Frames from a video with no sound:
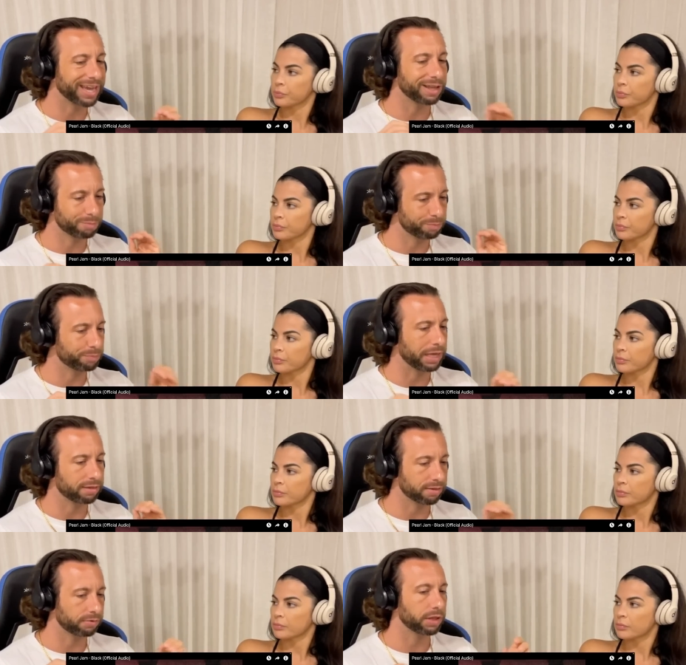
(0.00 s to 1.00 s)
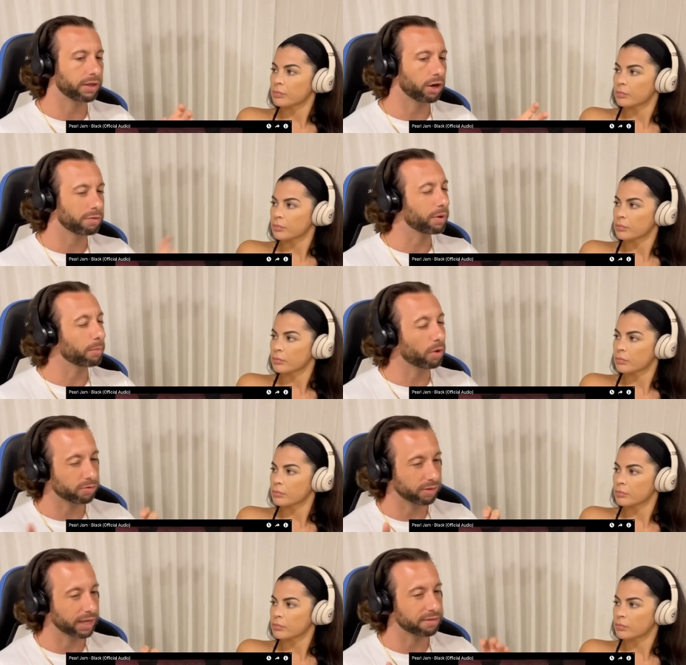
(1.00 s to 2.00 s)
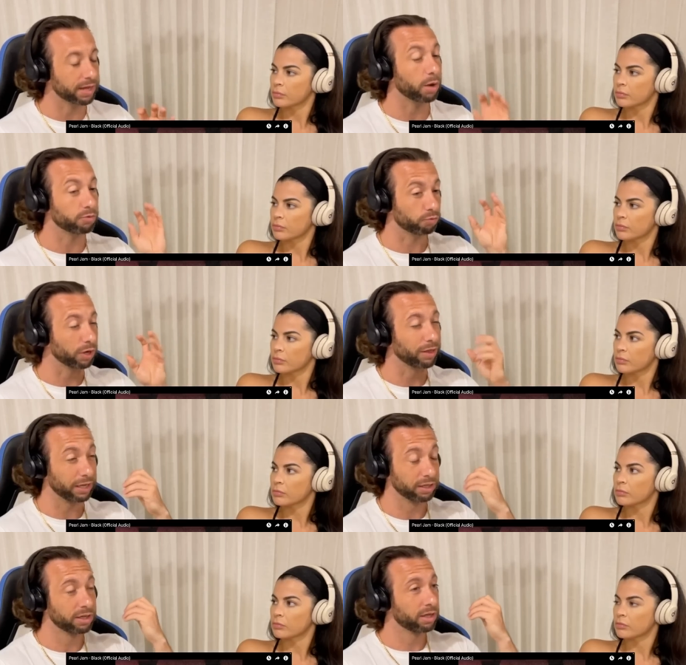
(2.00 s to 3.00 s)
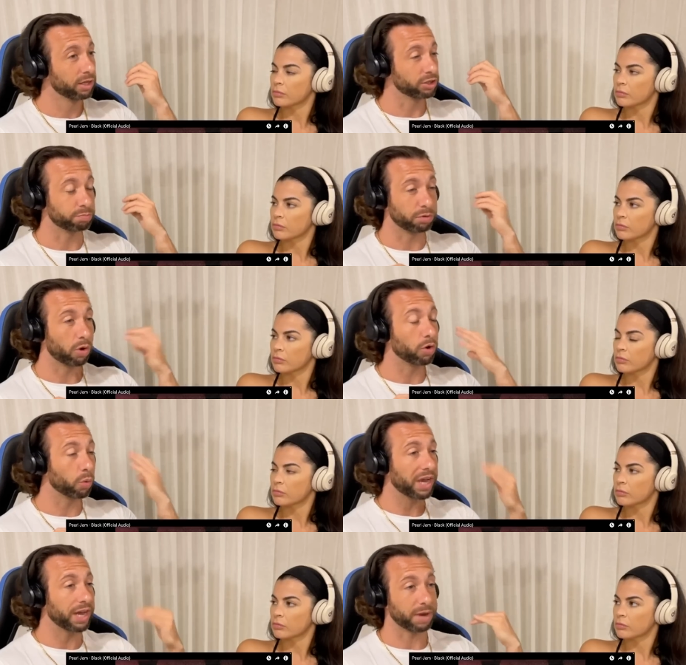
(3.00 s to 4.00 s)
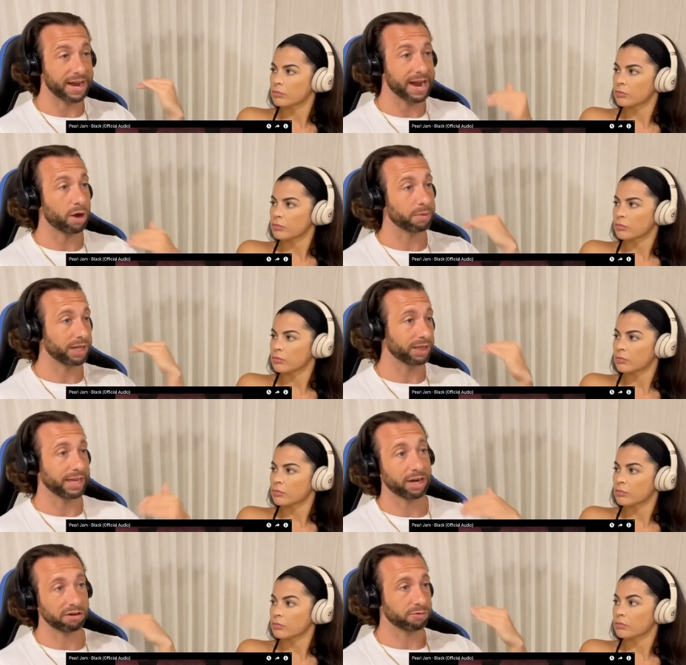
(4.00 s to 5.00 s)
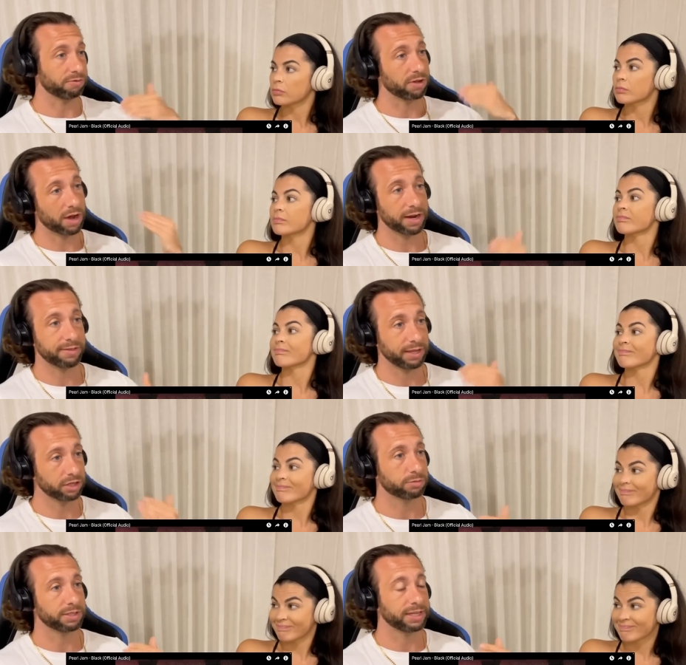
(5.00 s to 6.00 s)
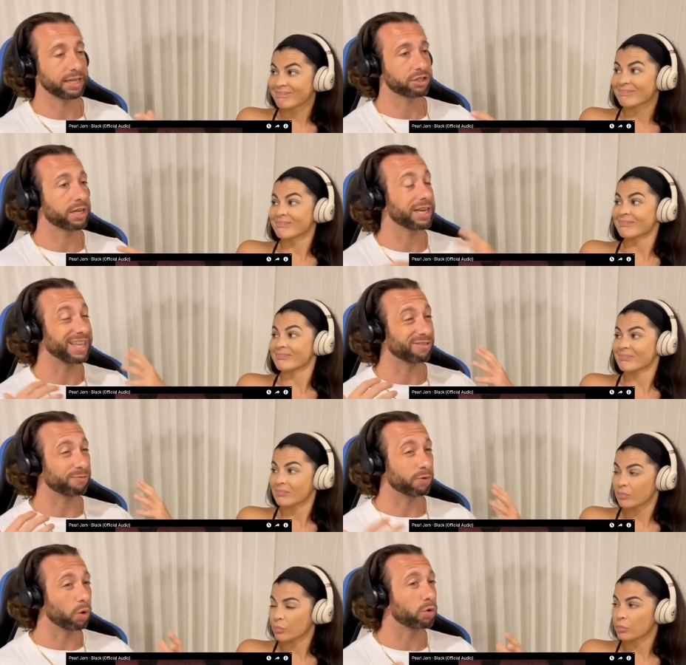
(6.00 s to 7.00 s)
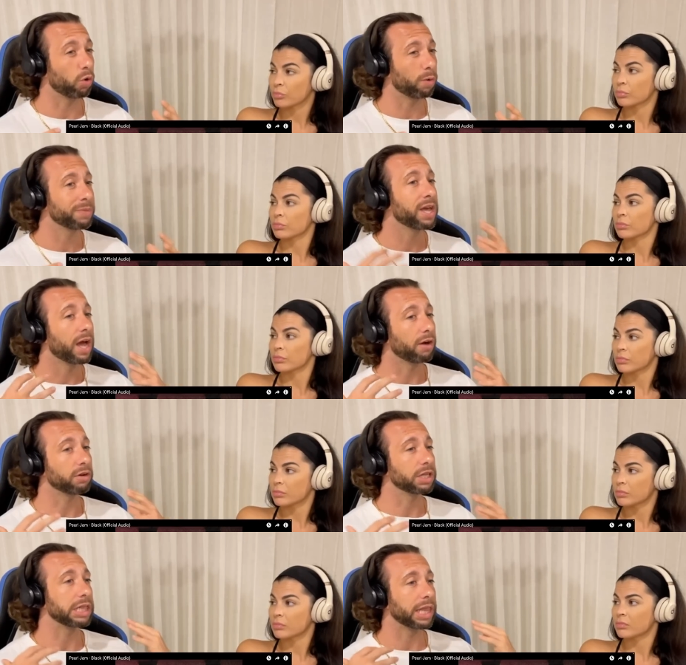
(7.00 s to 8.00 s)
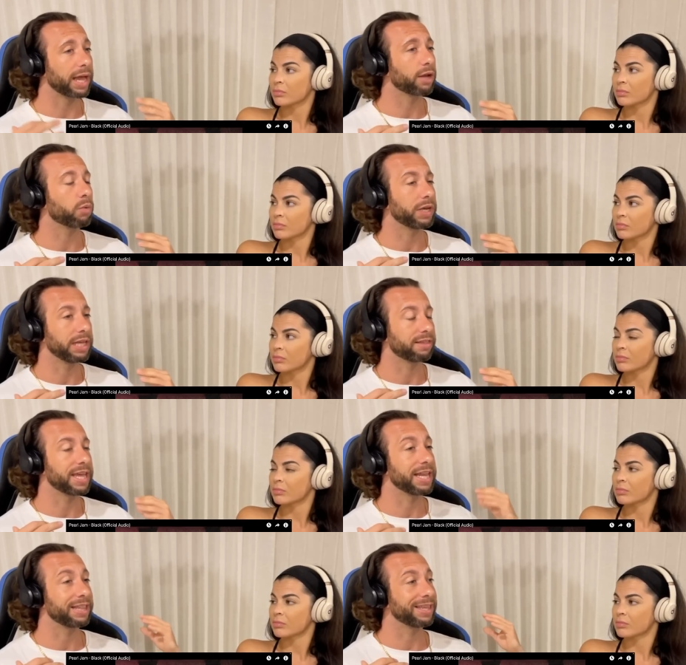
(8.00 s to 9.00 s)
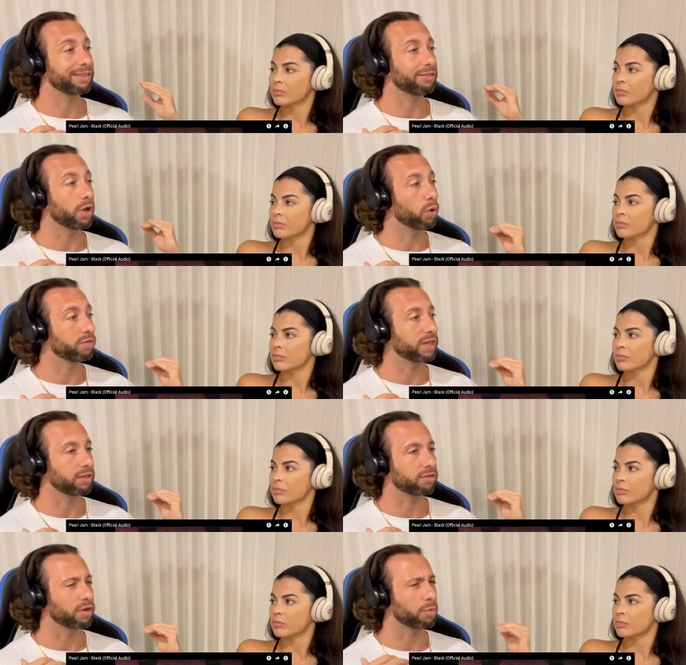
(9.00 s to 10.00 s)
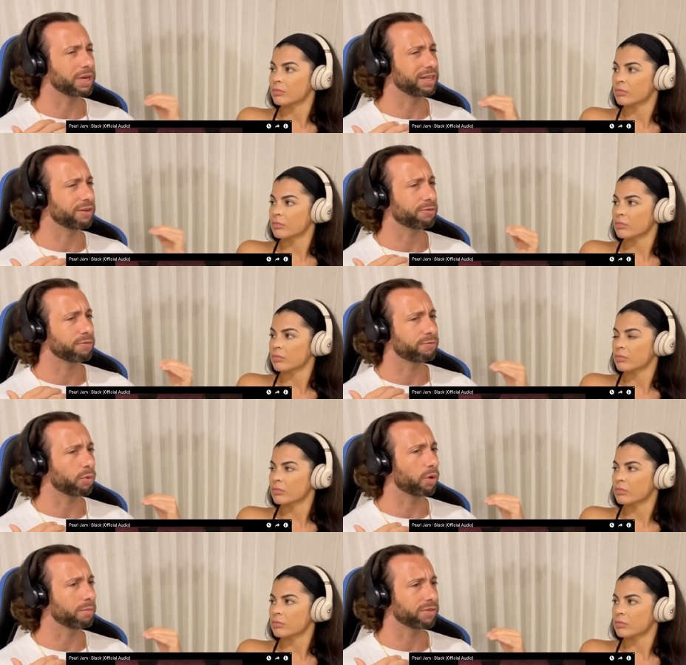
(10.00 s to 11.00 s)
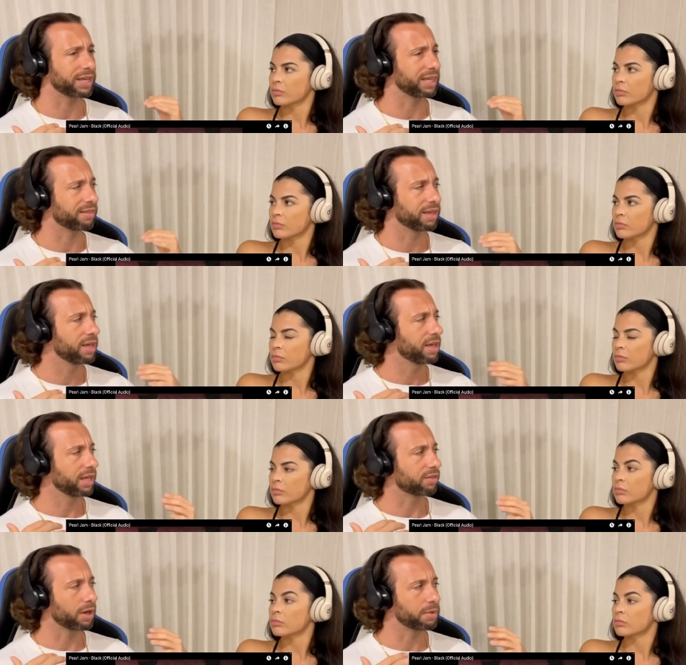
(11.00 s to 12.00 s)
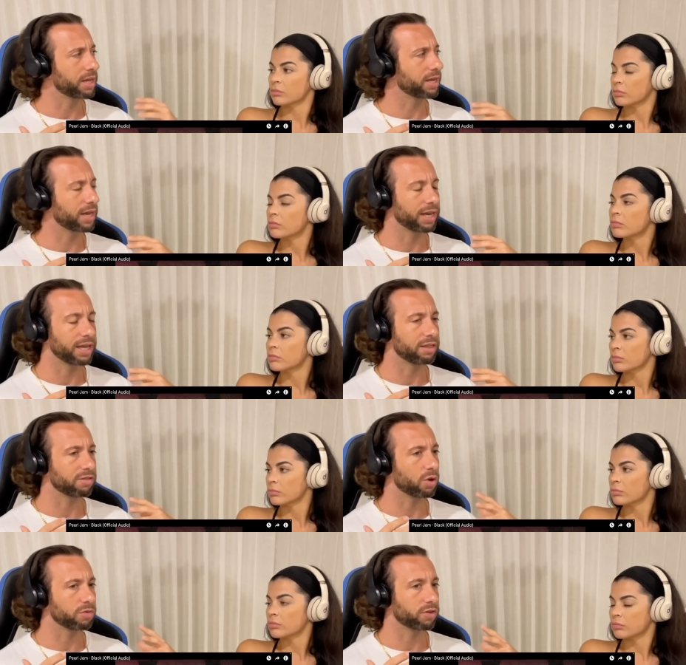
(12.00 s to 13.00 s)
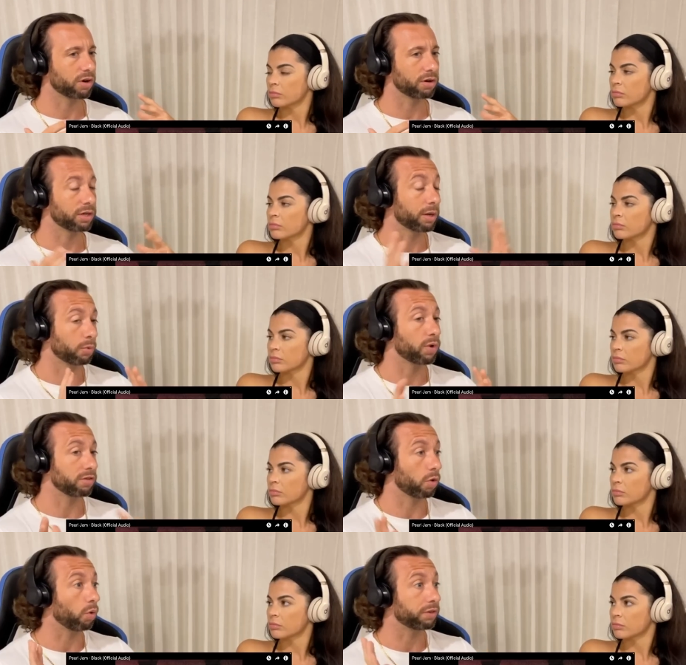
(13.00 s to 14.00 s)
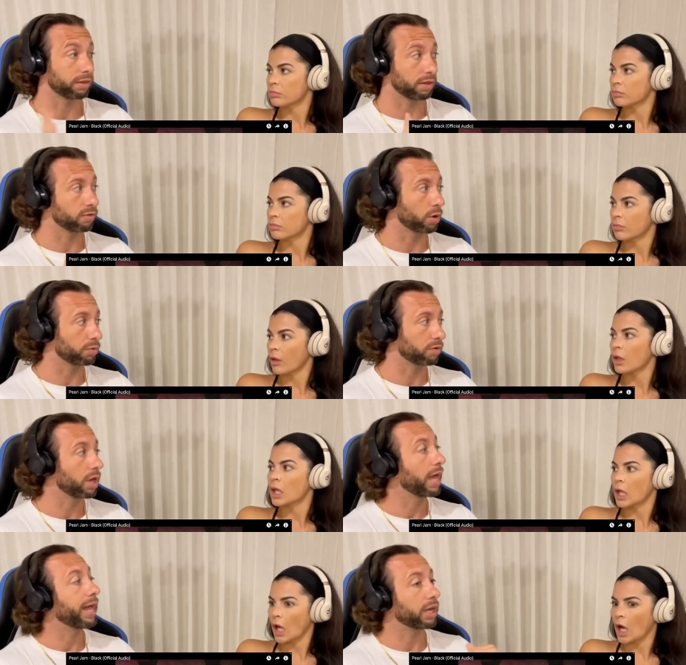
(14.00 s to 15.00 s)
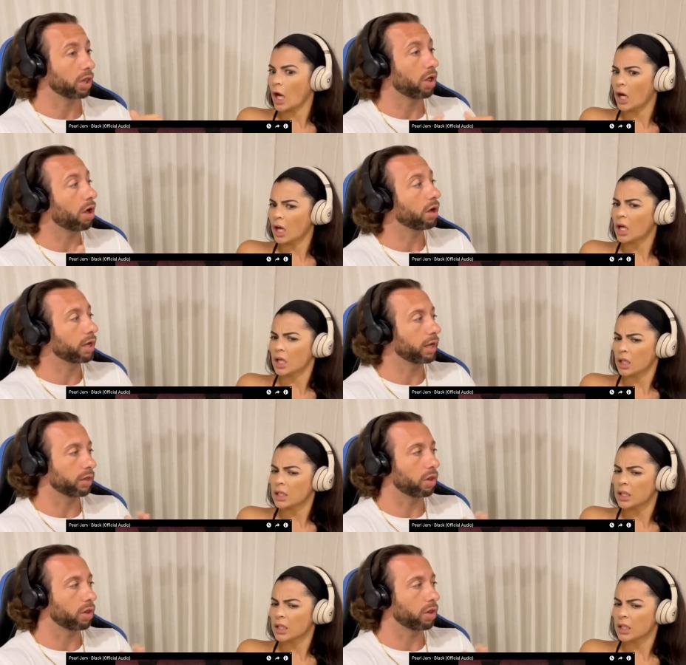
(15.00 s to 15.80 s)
Speaker 1: getting pieces of the lyrics, but I'm also, like I said, I was really just blown away by how many layers we've got in the instrumentation and his vocal. I really like when he's hitting these notes in so many different forms. Like he's coming in and his notes are number one. He's holding these notes in long